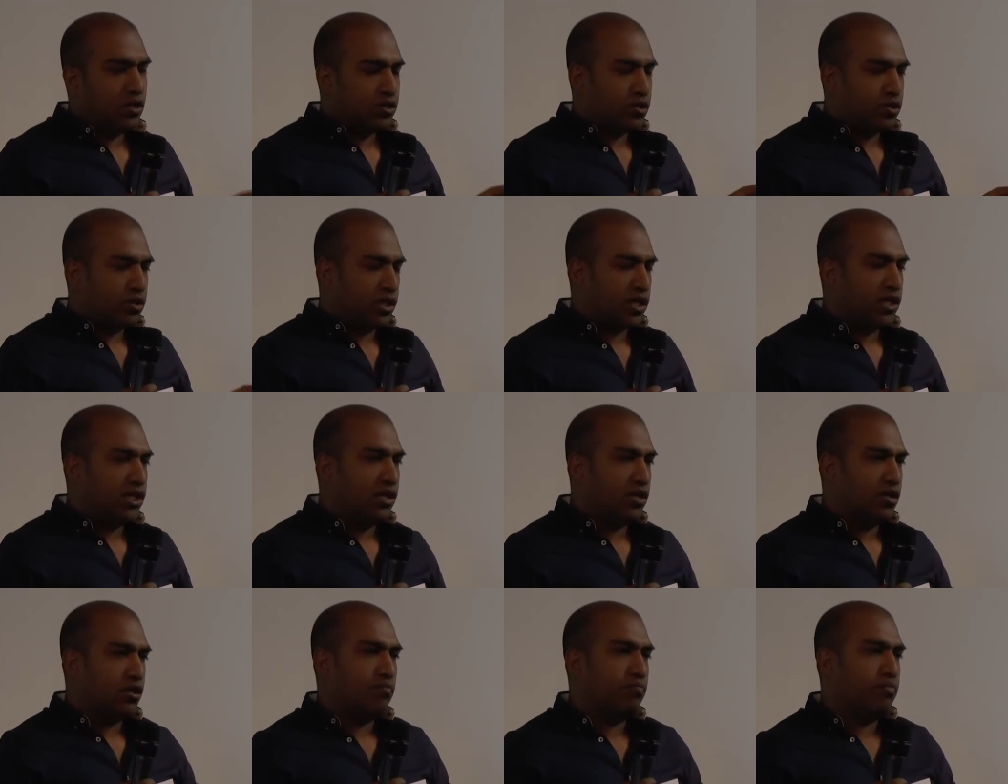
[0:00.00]
So the
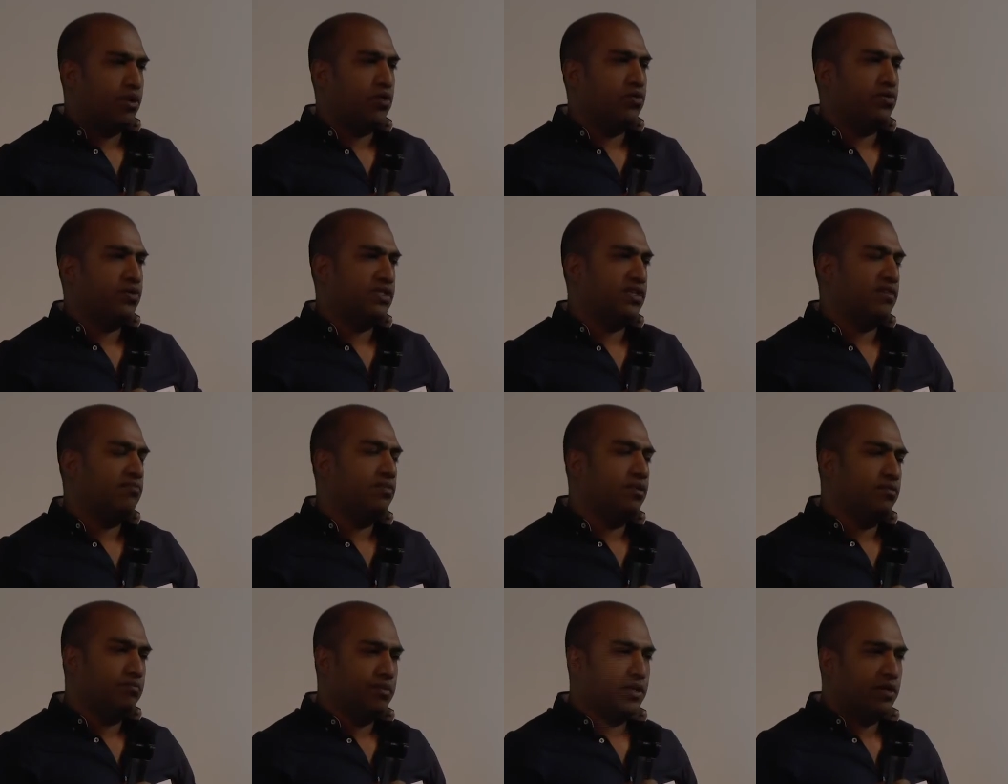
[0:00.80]
key components
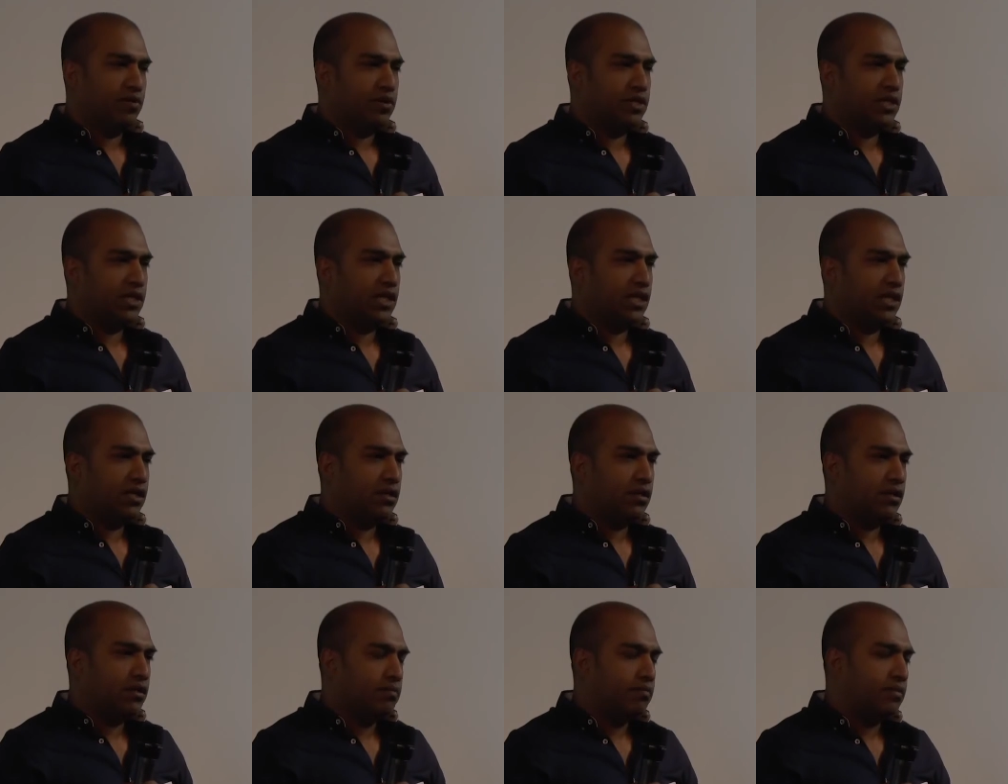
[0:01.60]
have been built
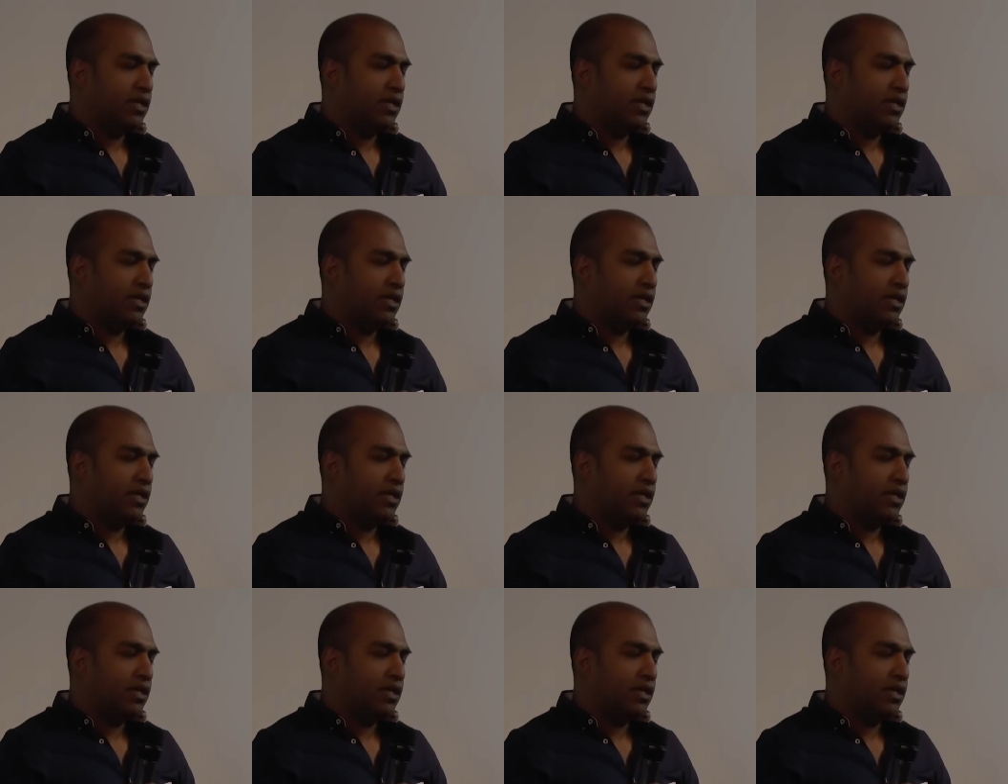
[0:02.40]
in.